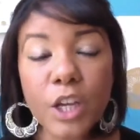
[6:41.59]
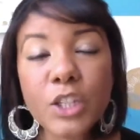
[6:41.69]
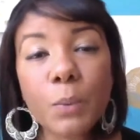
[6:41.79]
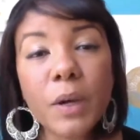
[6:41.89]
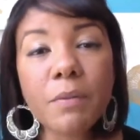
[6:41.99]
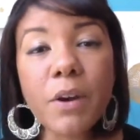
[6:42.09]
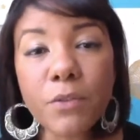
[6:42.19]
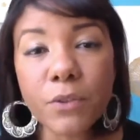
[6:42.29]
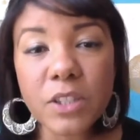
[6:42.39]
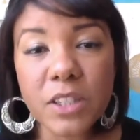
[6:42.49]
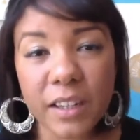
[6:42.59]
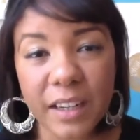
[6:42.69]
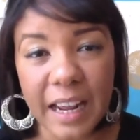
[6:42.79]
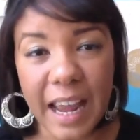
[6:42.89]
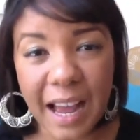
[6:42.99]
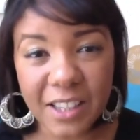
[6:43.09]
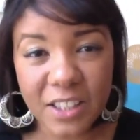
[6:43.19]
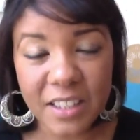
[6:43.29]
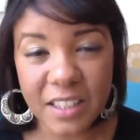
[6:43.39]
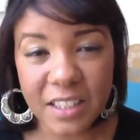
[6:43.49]
So whenever I first started, I
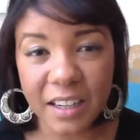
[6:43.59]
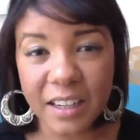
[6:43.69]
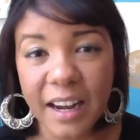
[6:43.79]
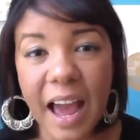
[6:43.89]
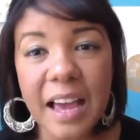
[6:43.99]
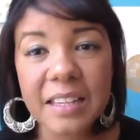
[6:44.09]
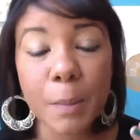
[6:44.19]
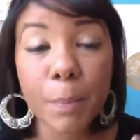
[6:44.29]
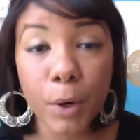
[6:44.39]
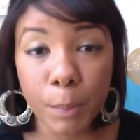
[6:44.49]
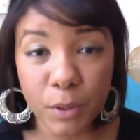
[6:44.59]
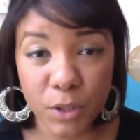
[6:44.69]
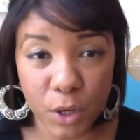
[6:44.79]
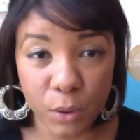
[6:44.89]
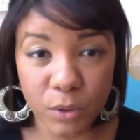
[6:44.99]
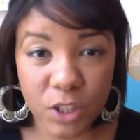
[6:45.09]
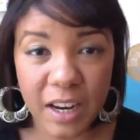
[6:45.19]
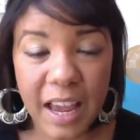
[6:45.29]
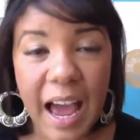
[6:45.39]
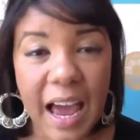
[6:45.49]
actually started as a purpose coach.
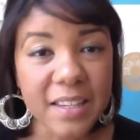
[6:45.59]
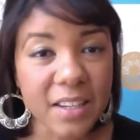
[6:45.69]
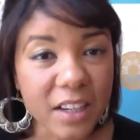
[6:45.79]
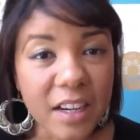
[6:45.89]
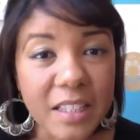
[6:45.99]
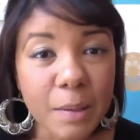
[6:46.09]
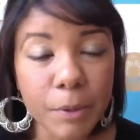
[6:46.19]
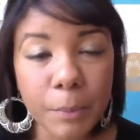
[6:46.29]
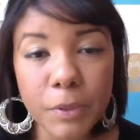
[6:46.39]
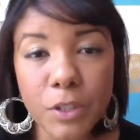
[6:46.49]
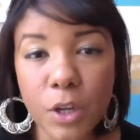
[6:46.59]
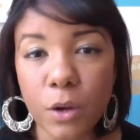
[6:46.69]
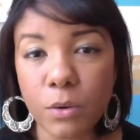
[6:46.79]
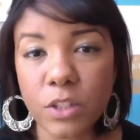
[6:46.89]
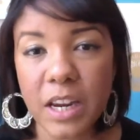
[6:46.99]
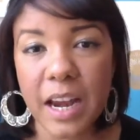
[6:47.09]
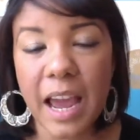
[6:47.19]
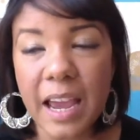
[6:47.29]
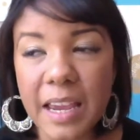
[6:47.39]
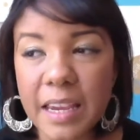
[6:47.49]
I started as a purpose coach, and
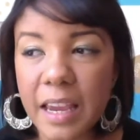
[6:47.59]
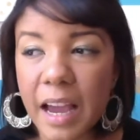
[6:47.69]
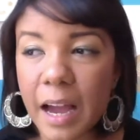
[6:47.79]
I,